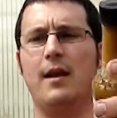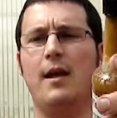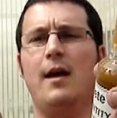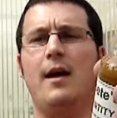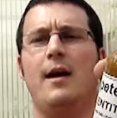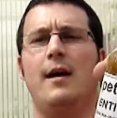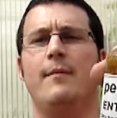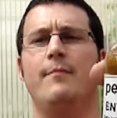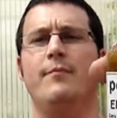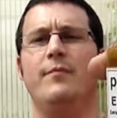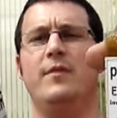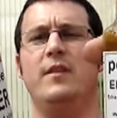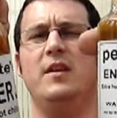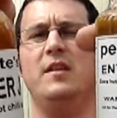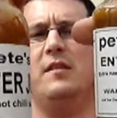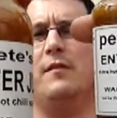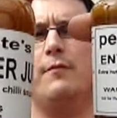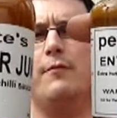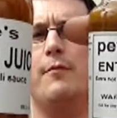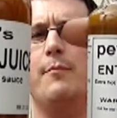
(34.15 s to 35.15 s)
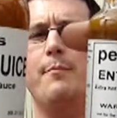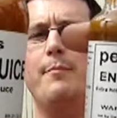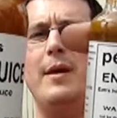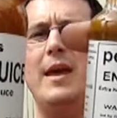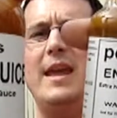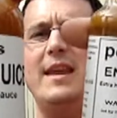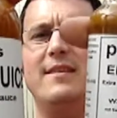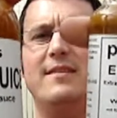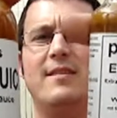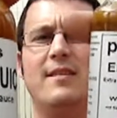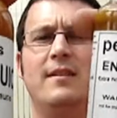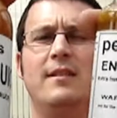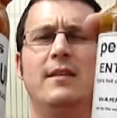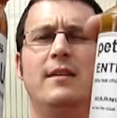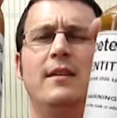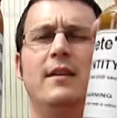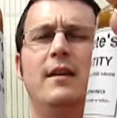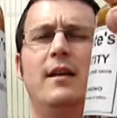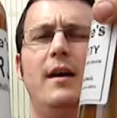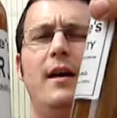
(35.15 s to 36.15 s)
Um, these are from Pete
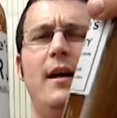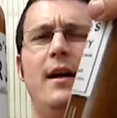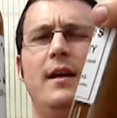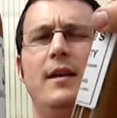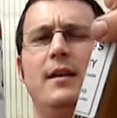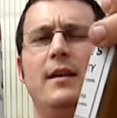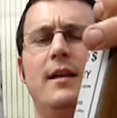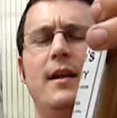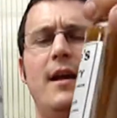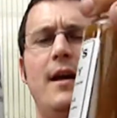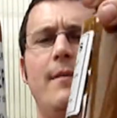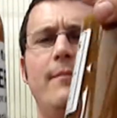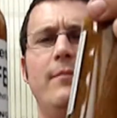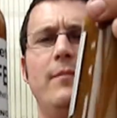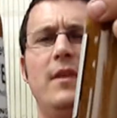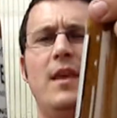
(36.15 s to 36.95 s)
and um,